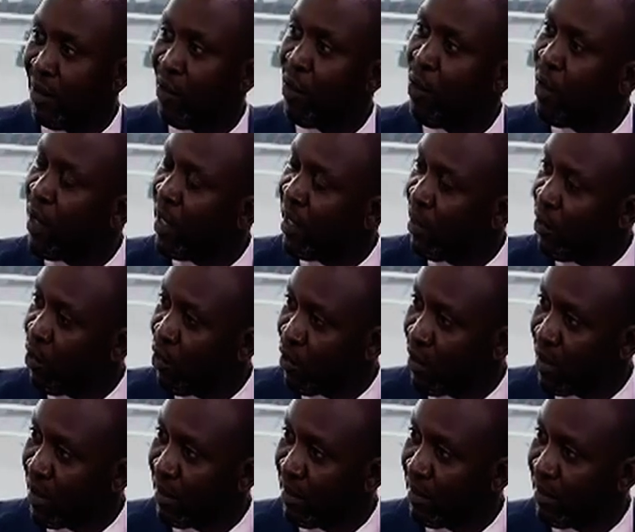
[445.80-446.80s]
who are in
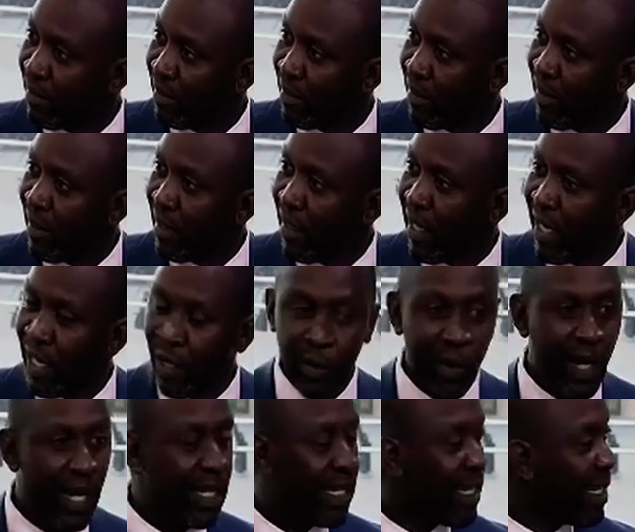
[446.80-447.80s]
court. And we
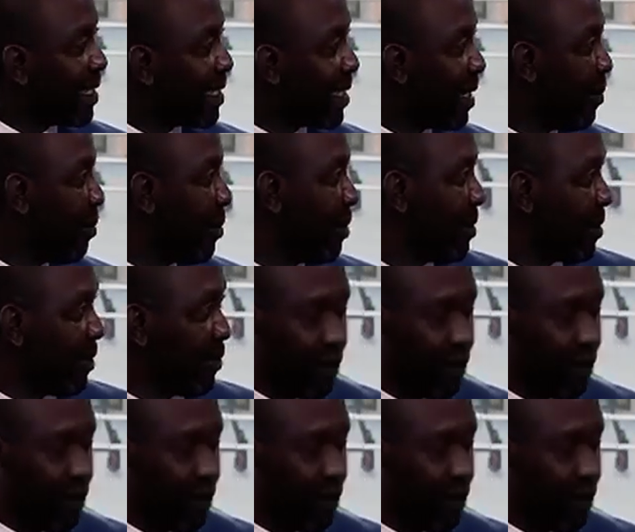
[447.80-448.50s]
can take samples. If you